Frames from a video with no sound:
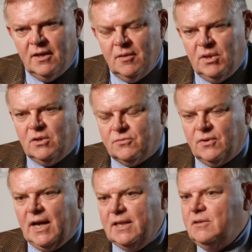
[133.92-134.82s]
because
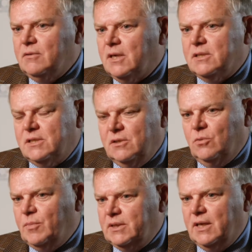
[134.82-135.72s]
for
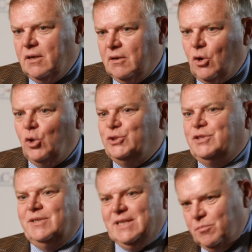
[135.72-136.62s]
adenocarcinoma there are other
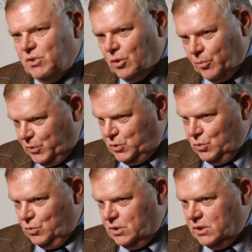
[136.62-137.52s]
treatment
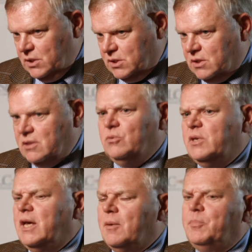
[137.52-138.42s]
opportunities, so
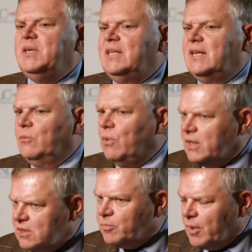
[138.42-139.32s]
there
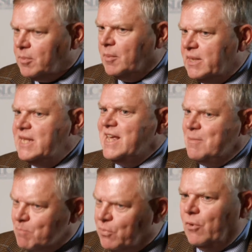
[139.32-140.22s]
PD-L1 is probably
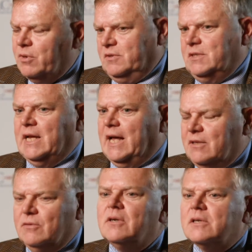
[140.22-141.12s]
important in
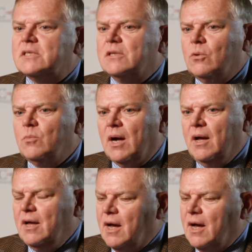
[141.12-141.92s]
adenocarcinoma.